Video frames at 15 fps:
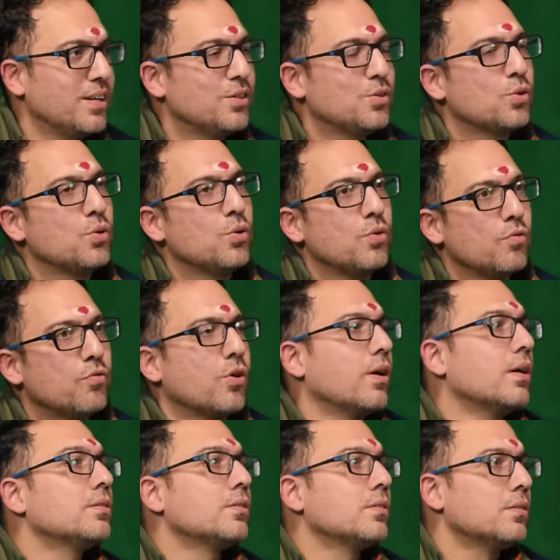Right? So for
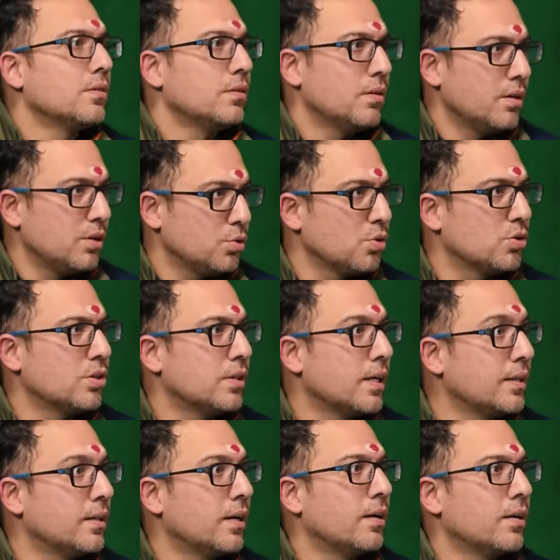us, resources
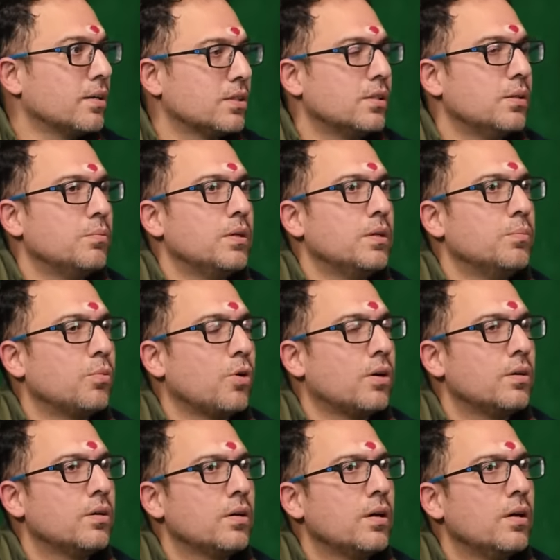like that are extremely important.